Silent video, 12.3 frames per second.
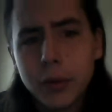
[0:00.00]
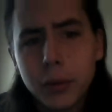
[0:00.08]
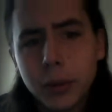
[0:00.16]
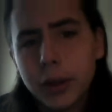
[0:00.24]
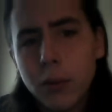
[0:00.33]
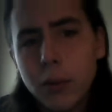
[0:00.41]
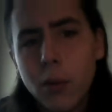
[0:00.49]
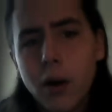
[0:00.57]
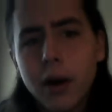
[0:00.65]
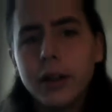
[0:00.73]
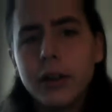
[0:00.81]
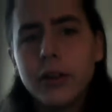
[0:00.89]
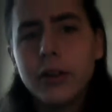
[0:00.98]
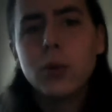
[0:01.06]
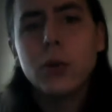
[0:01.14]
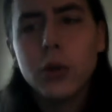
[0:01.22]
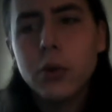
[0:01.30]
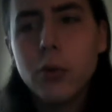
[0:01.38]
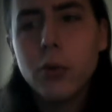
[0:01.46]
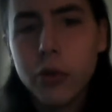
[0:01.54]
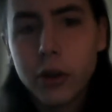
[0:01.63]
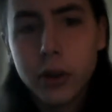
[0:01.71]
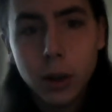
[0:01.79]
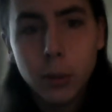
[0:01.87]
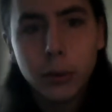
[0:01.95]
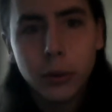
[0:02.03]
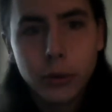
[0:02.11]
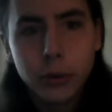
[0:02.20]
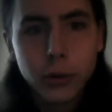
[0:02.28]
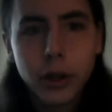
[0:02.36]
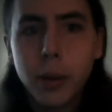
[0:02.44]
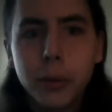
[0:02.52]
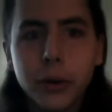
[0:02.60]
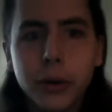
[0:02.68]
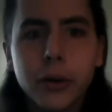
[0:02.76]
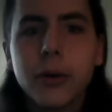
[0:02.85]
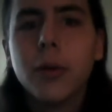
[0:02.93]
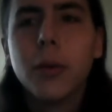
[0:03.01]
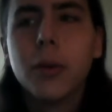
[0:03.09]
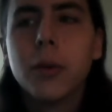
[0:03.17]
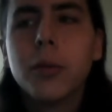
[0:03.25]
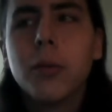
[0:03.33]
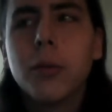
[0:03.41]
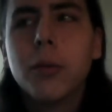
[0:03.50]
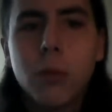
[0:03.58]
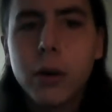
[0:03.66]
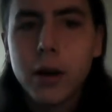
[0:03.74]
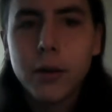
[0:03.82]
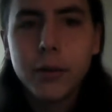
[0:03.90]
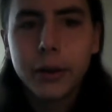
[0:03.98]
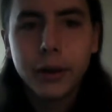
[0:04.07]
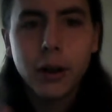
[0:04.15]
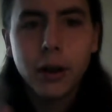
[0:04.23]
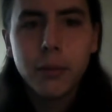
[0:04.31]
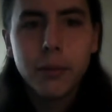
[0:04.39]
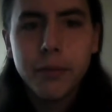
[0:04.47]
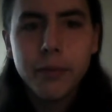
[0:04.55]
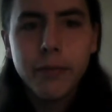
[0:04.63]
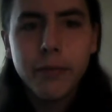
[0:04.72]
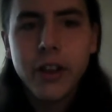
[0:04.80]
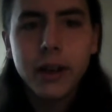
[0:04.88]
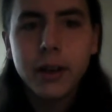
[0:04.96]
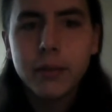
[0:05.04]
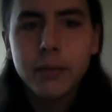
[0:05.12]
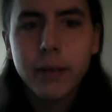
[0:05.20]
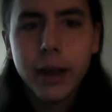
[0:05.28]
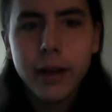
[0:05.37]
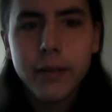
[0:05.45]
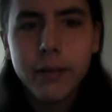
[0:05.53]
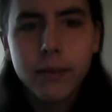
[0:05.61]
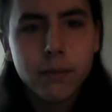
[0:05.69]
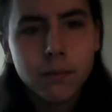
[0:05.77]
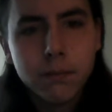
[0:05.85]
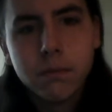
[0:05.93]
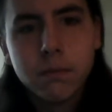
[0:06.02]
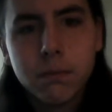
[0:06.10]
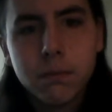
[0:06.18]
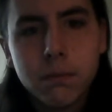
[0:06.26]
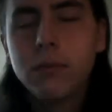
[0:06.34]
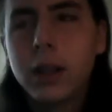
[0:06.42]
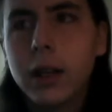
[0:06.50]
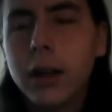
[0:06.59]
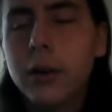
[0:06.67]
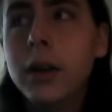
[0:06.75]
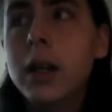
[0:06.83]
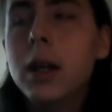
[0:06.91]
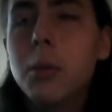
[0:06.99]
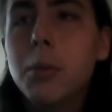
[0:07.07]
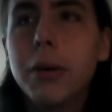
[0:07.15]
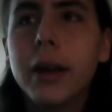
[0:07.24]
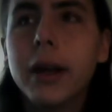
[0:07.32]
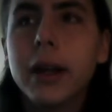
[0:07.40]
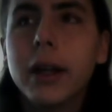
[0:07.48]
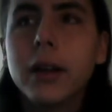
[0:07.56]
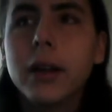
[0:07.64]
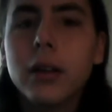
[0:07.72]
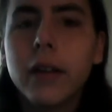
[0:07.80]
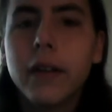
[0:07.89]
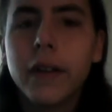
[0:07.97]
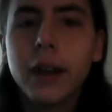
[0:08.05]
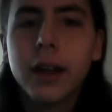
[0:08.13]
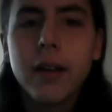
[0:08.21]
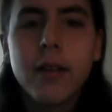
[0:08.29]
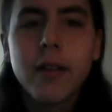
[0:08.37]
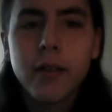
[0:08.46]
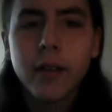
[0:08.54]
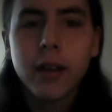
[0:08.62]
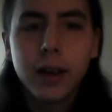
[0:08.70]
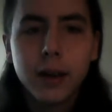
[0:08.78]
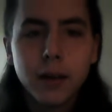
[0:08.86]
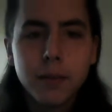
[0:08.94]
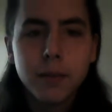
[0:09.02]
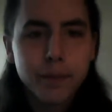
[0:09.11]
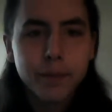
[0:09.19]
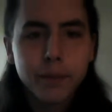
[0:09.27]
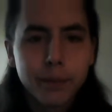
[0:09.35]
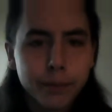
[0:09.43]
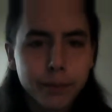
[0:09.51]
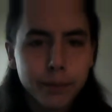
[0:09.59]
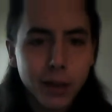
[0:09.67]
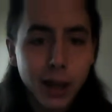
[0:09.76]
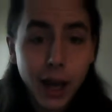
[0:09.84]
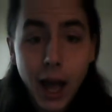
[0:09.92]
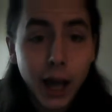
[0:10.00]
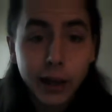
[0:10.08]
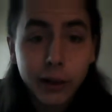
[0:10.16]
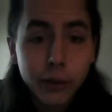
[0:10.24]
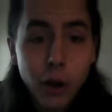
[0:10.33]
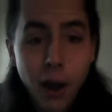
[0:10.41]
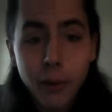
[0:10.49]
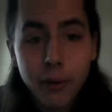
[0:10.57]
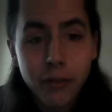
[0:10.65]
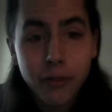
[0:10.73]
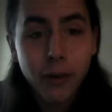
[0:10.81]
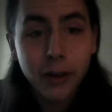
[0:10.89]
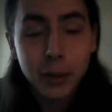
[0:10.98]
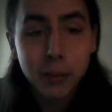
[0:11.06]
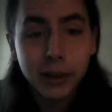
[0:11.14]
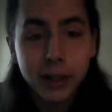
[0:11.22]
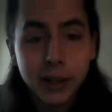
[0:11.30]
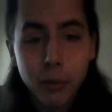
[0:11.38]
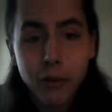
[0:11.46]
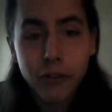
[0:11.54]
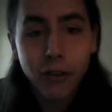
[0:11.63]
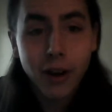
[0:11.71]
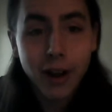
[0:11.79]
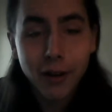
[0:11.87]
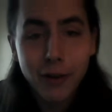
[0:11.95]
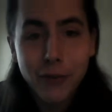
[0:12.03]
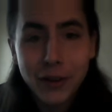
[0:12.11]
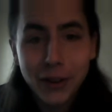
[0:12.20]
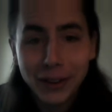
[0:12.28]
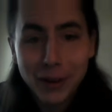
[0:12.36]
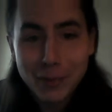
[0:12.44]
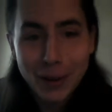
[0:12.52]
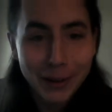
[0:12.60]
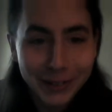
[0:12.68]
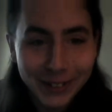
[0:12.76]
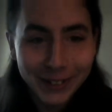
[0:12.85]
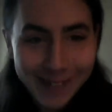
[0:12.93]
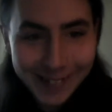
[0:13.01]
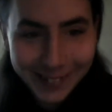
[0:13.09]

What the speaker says: really wanted to use a Tumblr to Tumblr or whatever y'all say it as, you know. But the thing is like, I don't know how his fucking believers are feeling about this.